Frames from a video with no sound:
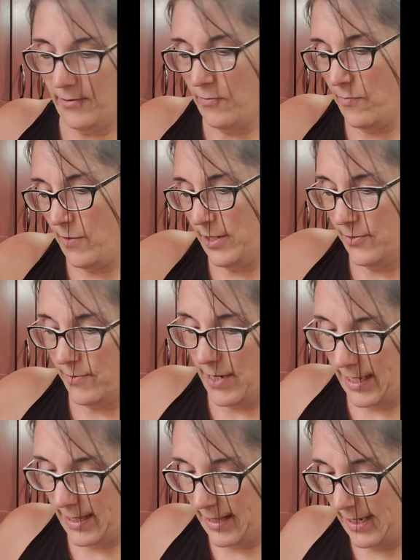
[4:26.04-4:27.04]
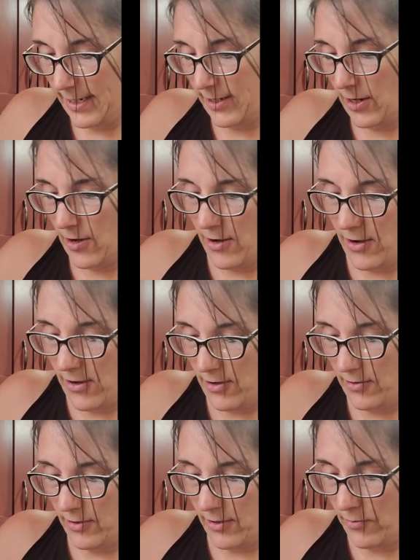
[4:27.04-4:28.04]
once we get this
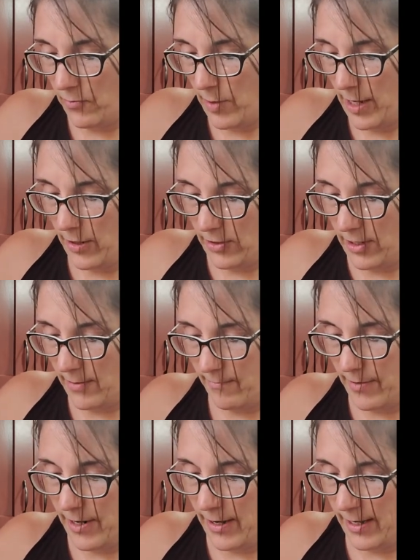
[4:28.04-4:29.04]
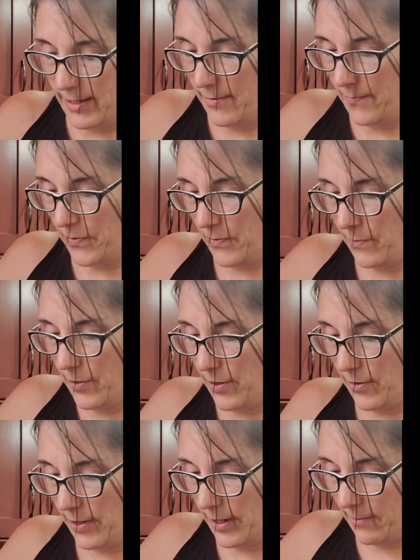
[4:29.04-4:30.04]
all well combined,
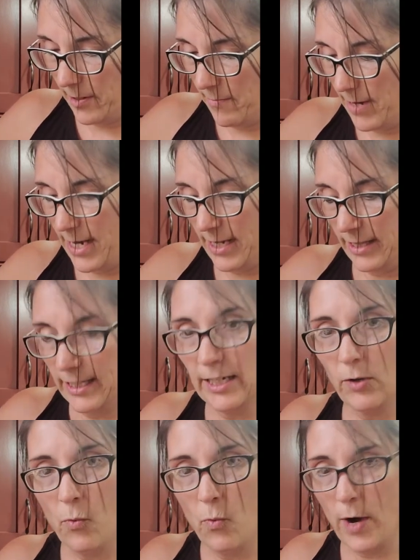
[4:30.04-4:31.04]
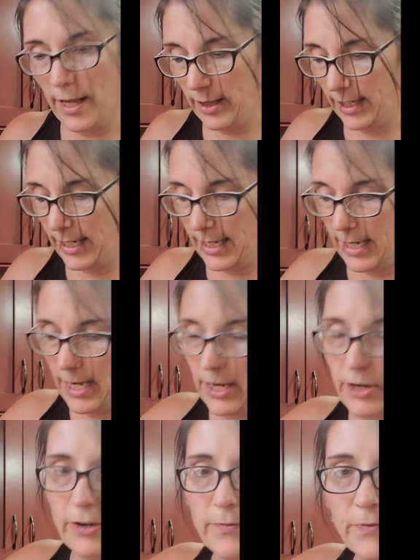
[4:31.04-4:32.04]
I'm gonna make a little well in here.